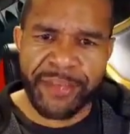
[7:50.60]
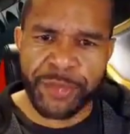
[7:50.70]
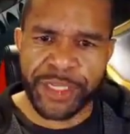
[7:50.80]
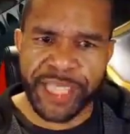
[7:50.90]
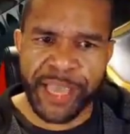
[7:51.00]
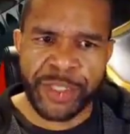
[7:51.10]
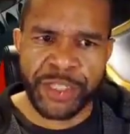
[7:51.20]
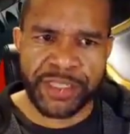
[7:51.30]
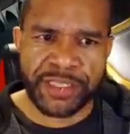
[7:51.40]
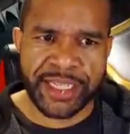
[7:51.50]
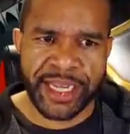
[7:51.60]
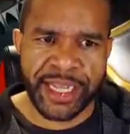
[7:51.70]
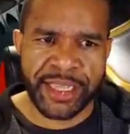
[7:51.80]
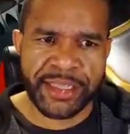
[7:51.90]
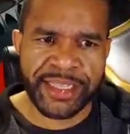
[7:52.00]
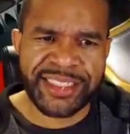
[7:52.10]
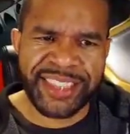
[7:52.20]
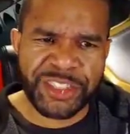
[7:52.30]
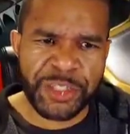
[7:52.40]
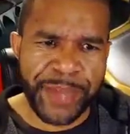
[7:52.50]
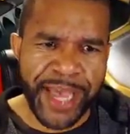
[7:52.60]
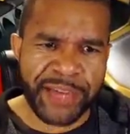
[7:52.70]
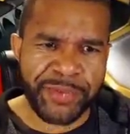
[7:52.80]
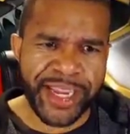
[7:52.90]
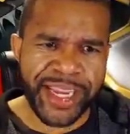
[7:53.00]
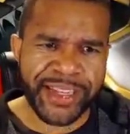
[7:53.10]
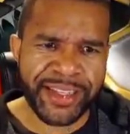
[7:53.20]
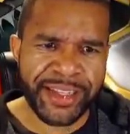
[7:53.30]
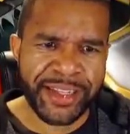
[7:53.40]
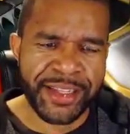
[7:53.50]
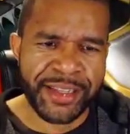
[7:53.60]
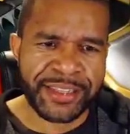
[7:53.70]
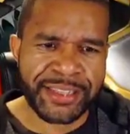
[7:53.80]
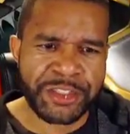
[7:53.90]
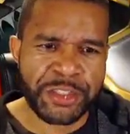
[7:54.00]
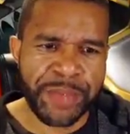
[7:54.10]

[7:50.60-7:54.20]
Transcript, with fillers: have crit damage on this guy. That's not too bad, right? That's not too